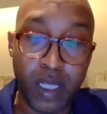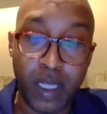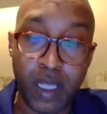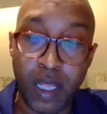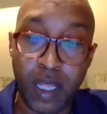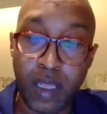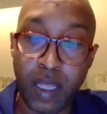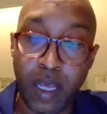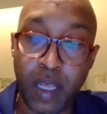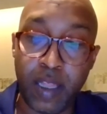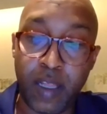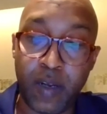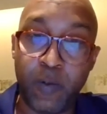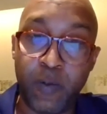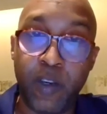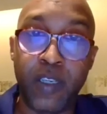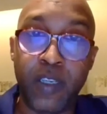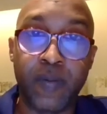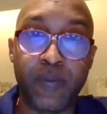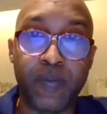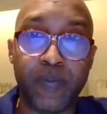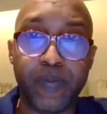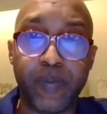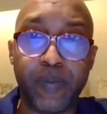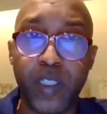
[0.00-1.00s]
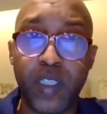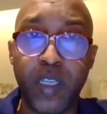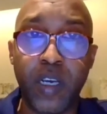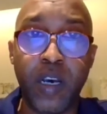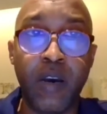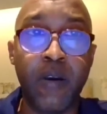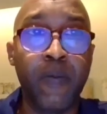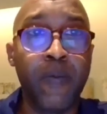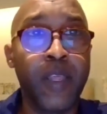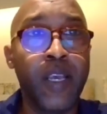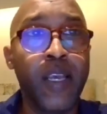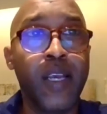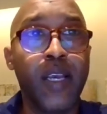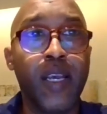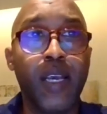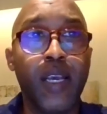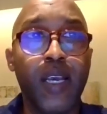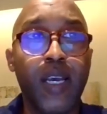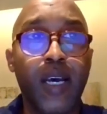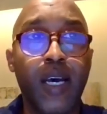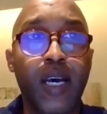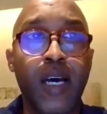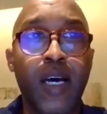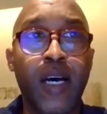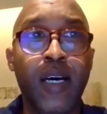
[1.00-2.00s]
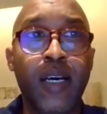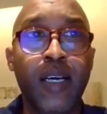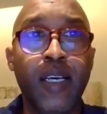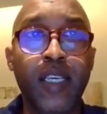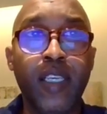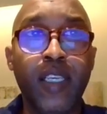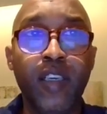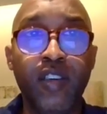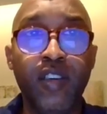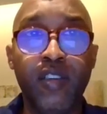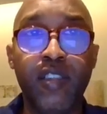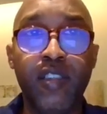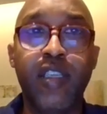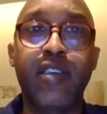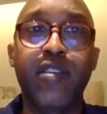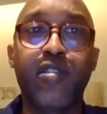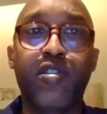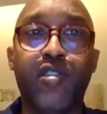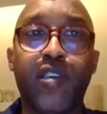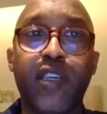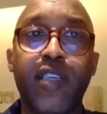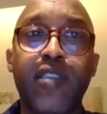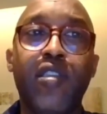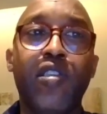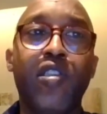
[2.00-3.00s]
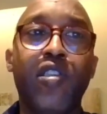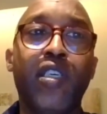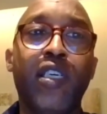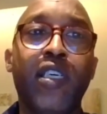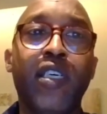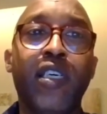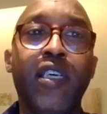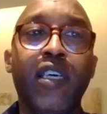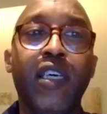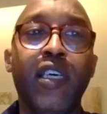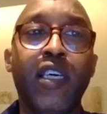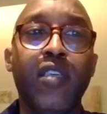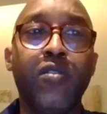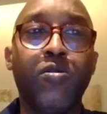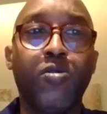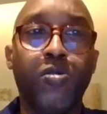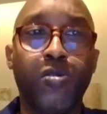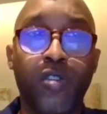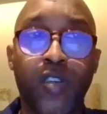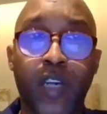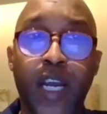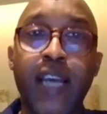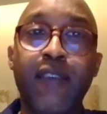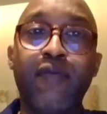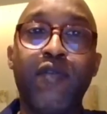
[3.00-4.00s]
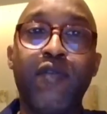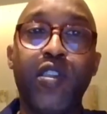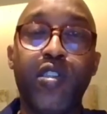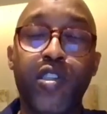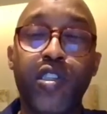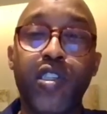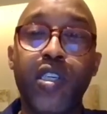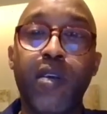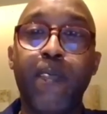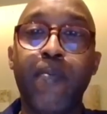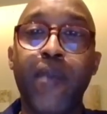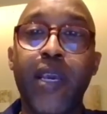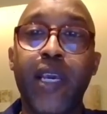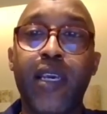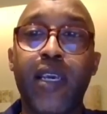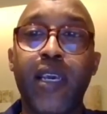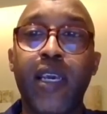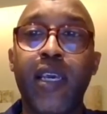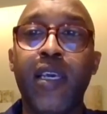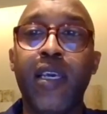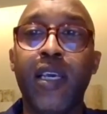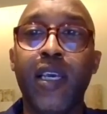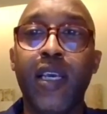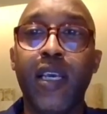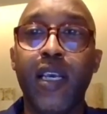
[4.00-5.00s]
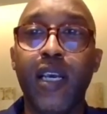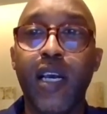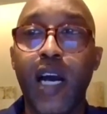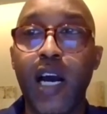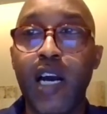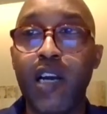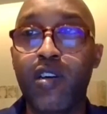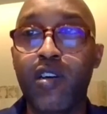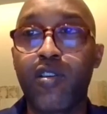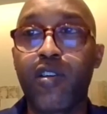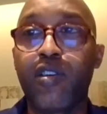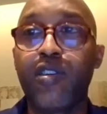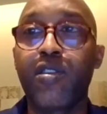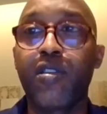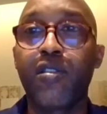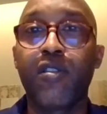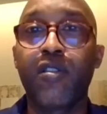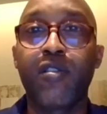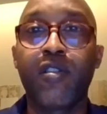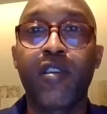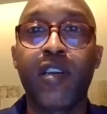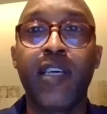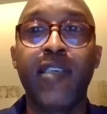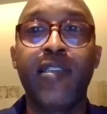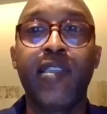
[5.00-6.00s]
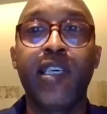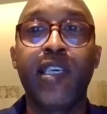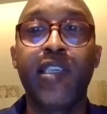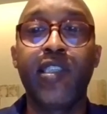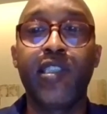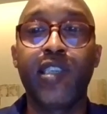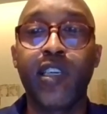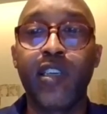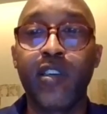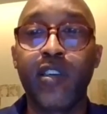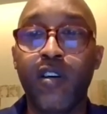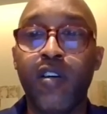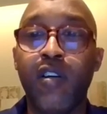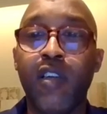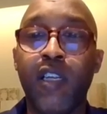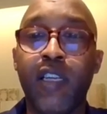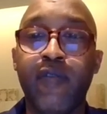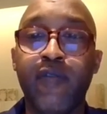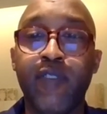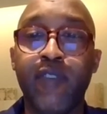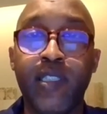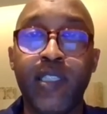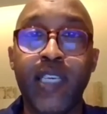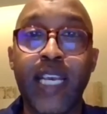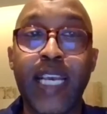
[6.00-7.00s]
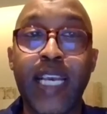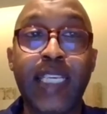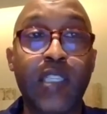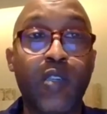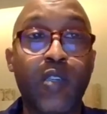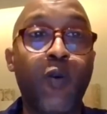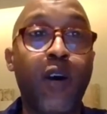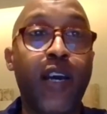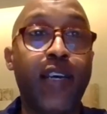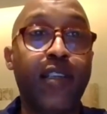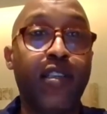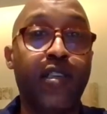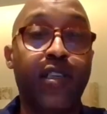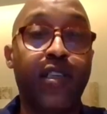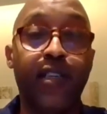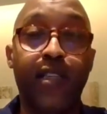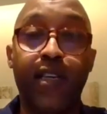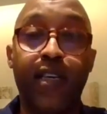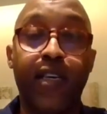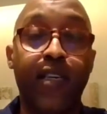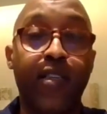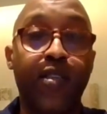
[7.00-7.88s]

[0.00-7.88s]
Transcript: other one. So, using a strategy to drive decision making across the organization in all levels is quite critical as